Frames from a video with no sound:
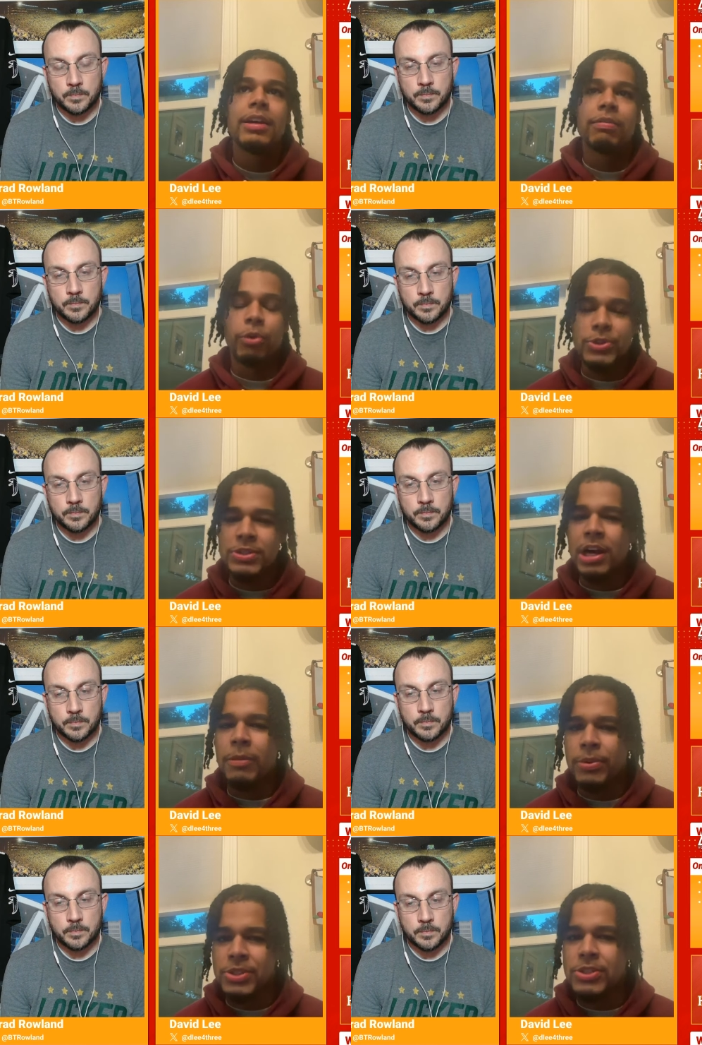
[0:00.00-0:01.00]
Speaker 1: versatile
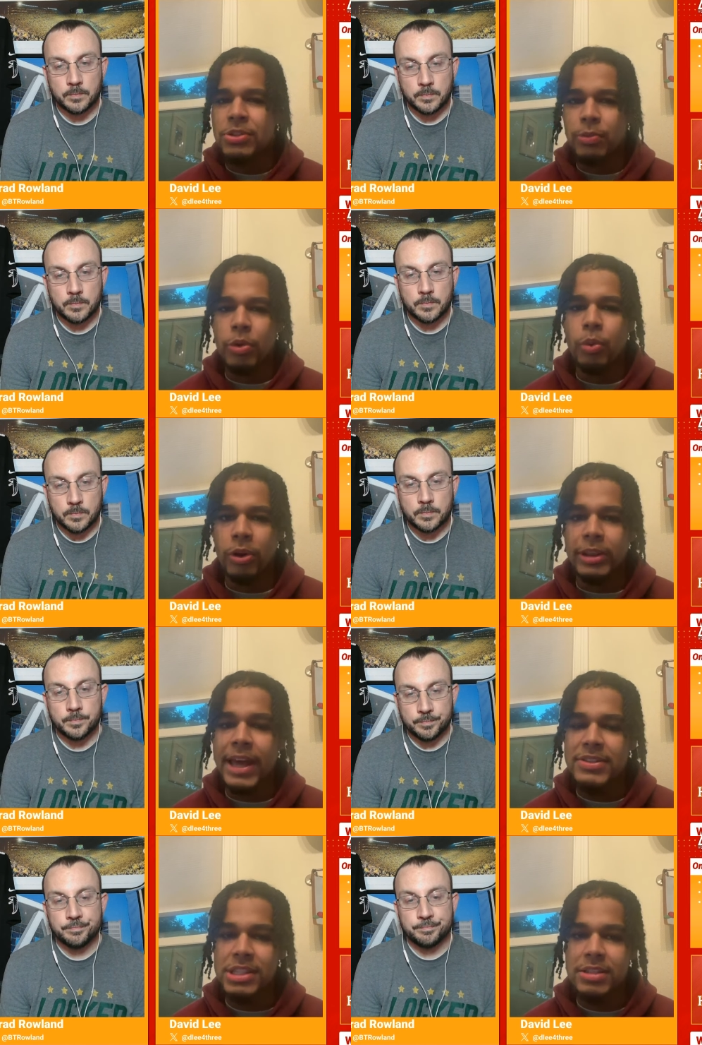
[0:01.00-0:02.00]
position than we were
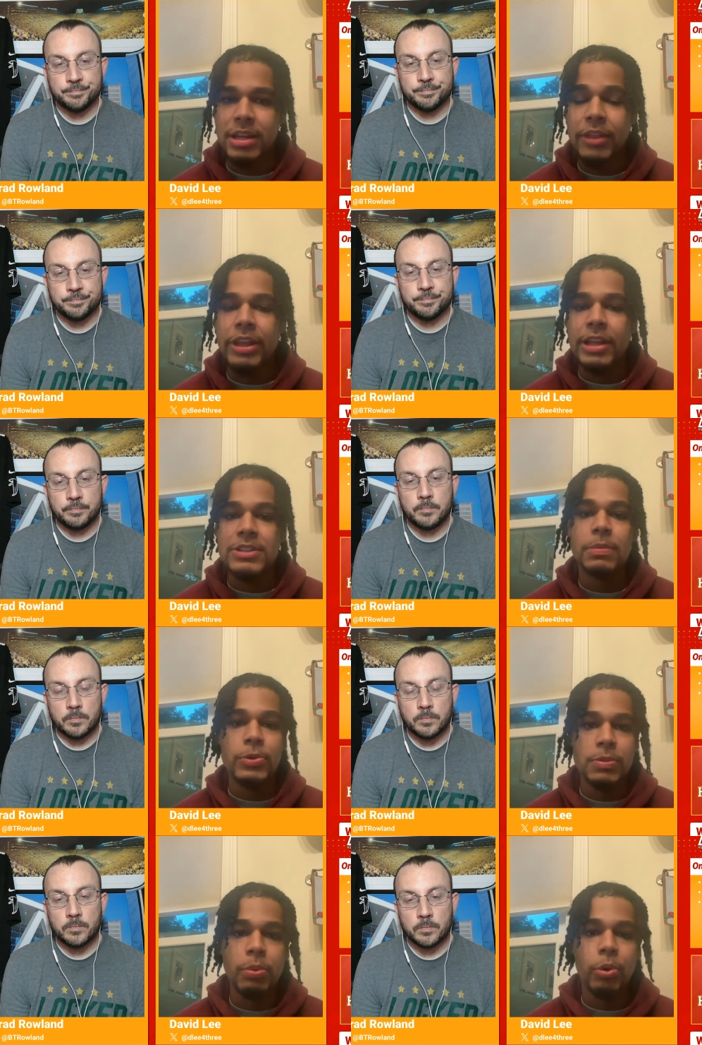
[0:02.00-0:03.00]
last season. I think that's the
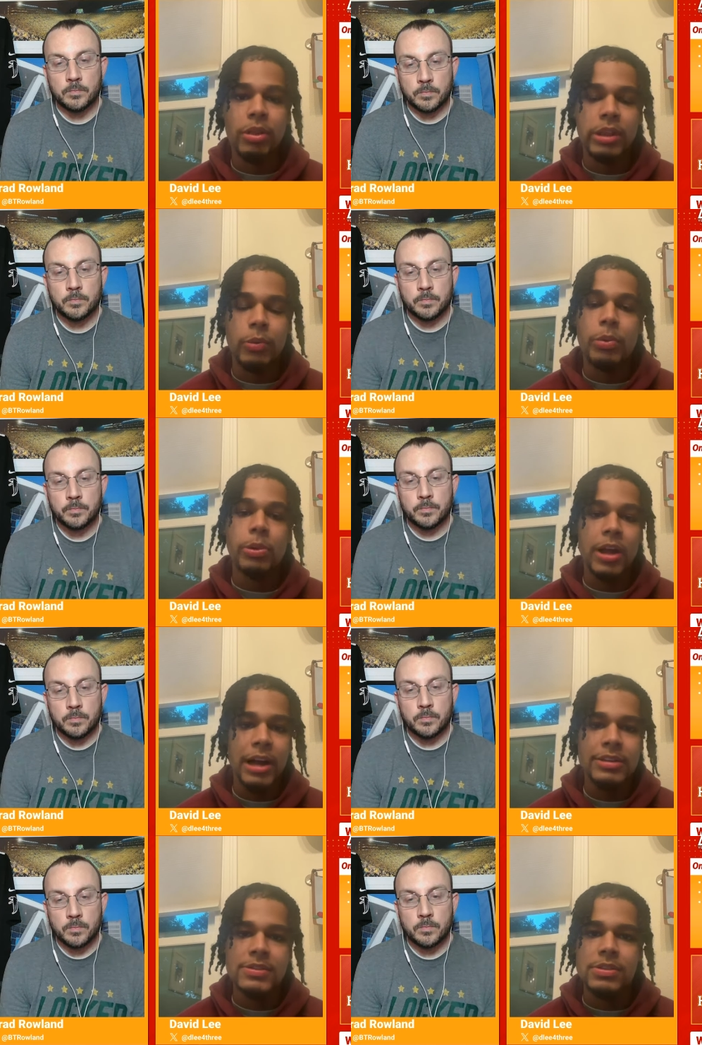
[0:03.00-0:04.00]
most important thing. We were
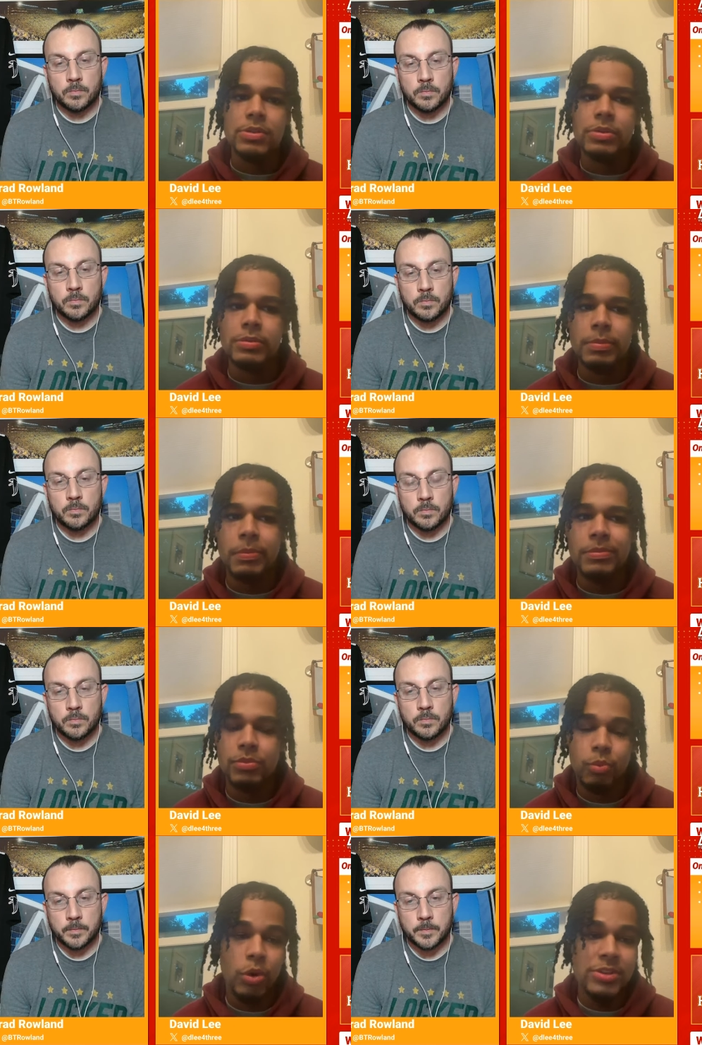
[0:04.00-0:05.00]
locked into
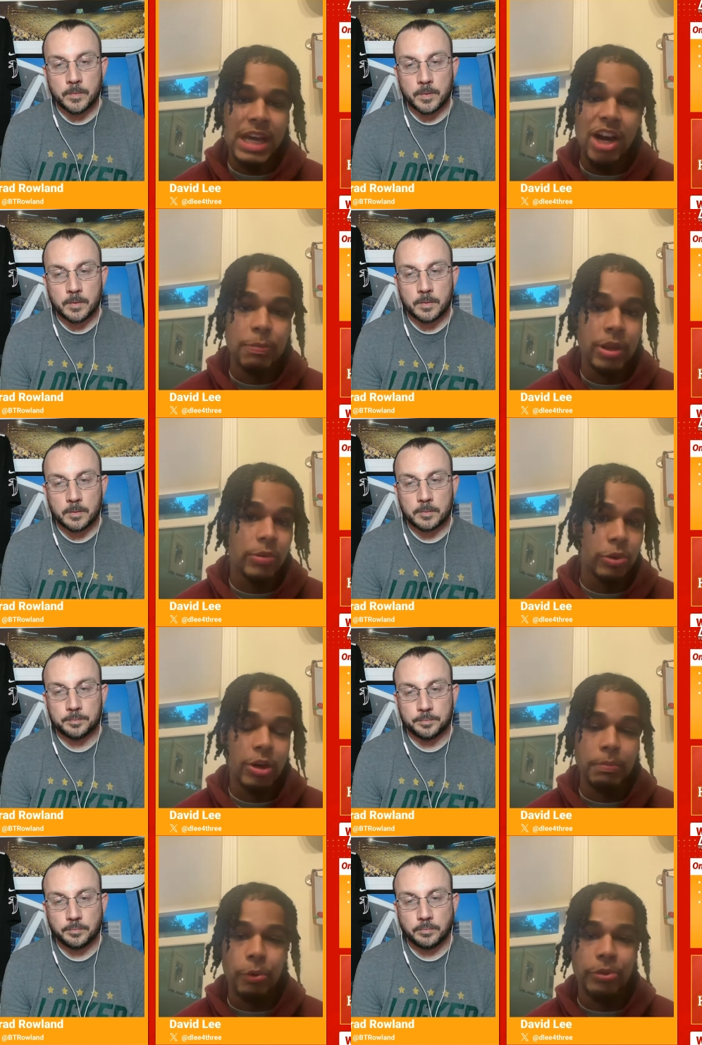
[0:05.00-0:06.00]
one style play really
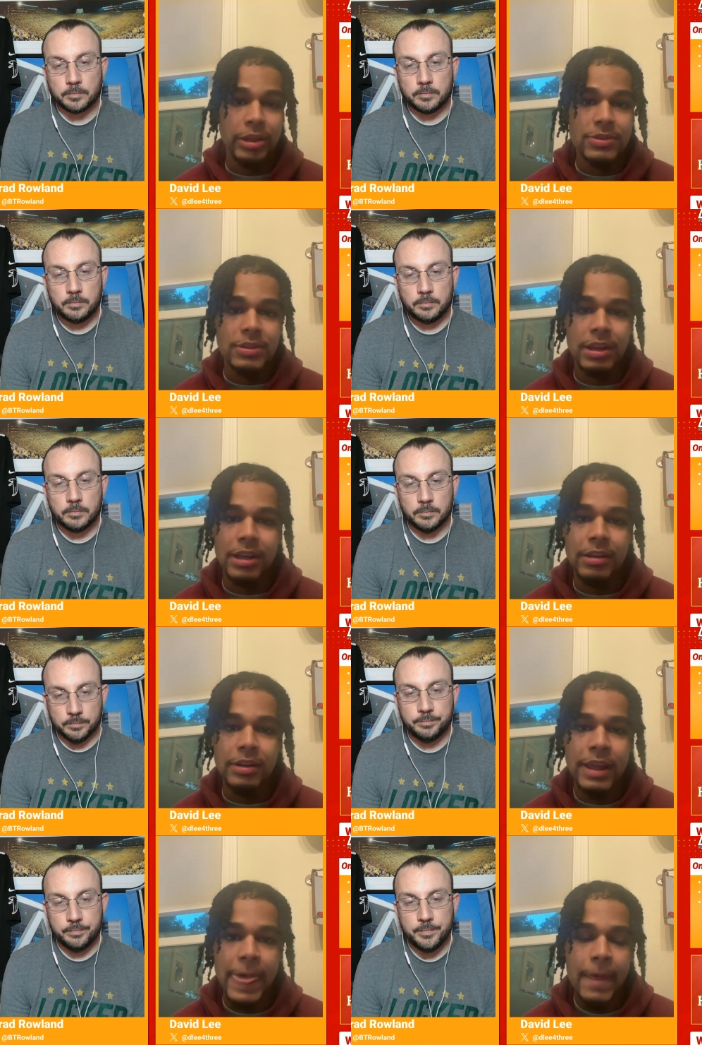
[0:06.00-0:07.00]
on both ends. And
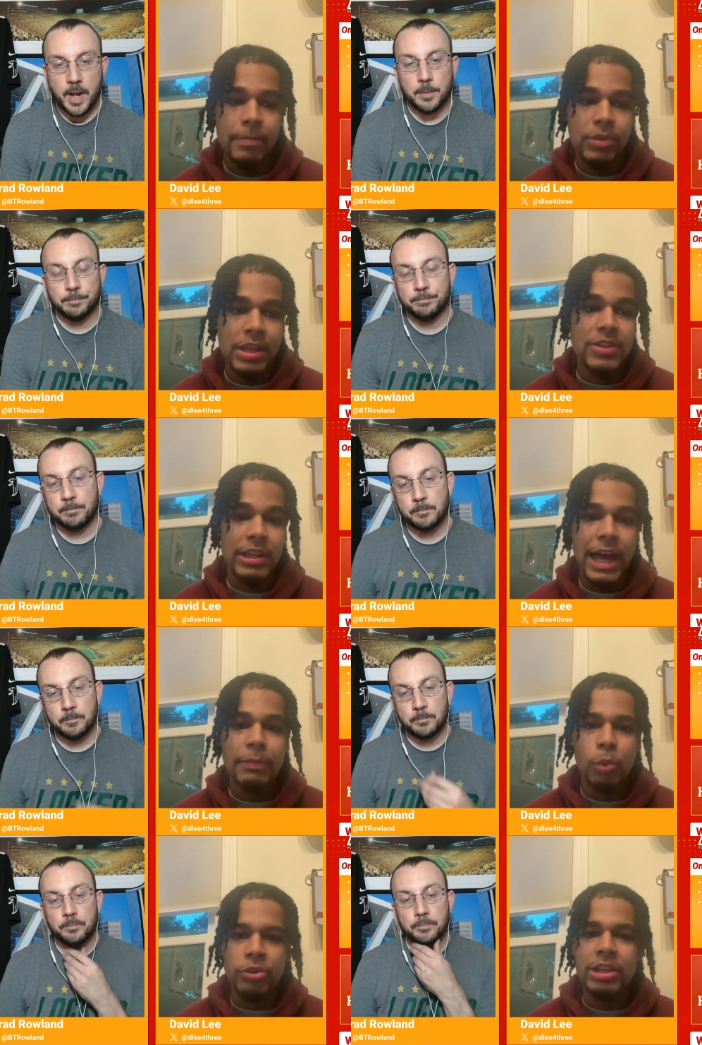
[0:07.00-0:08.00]
yeah, it's a lot
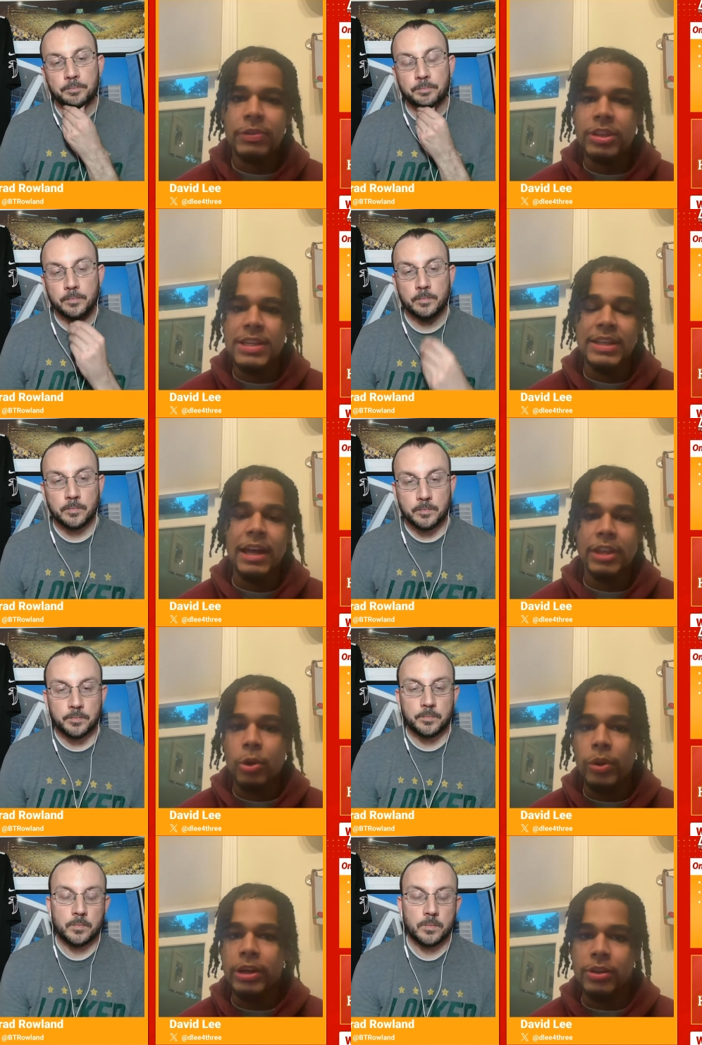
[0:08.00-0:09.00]
more different things that I think
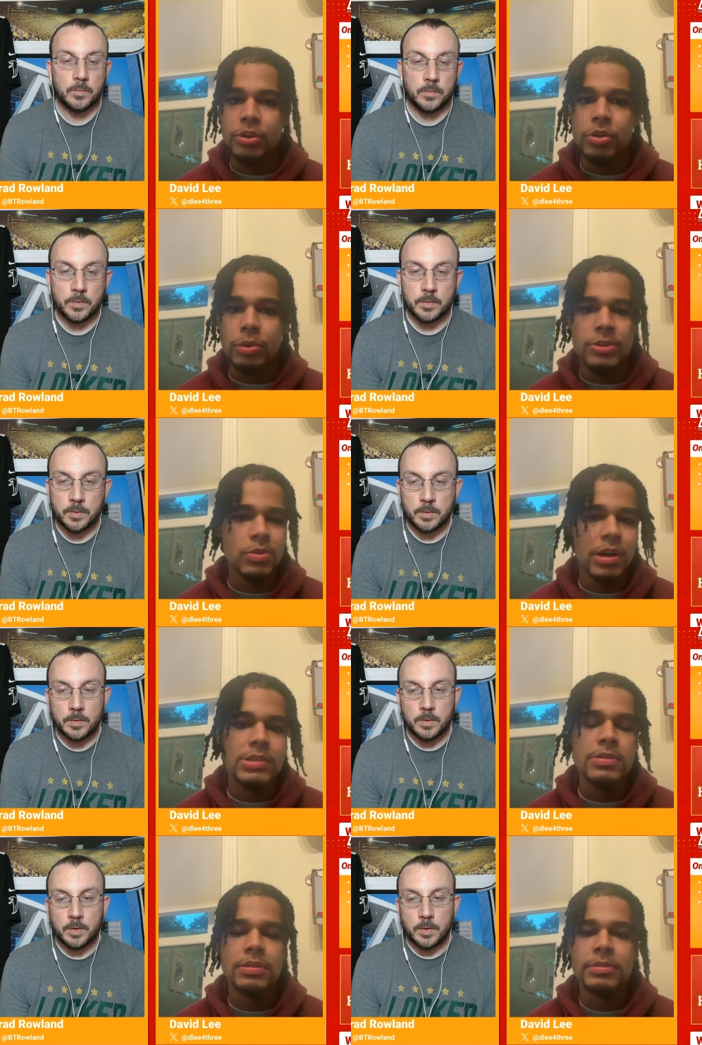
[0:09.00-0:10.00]
Quinn can do with this
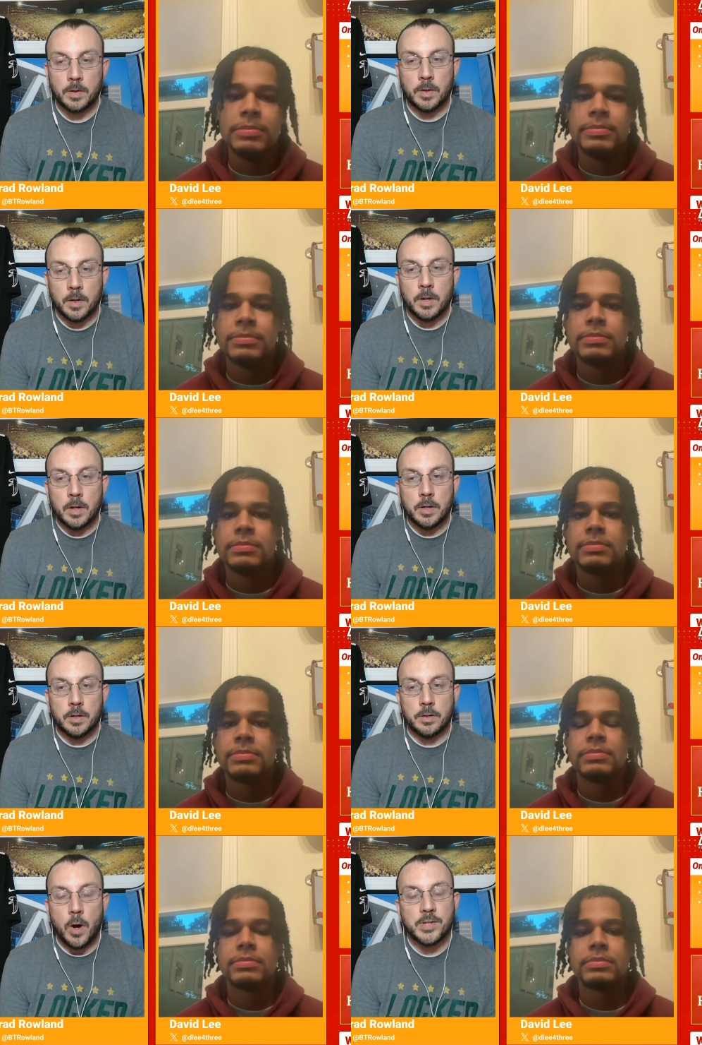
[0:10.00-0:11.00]
roster.
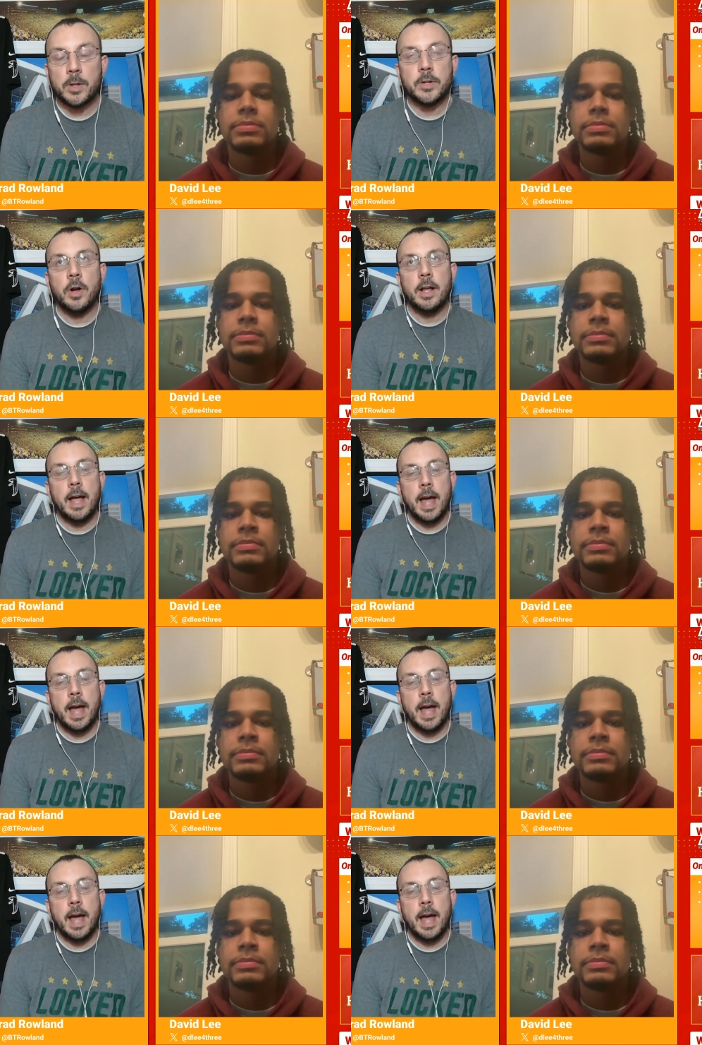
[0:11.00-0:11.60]
Speaker 2: No, I totally agree.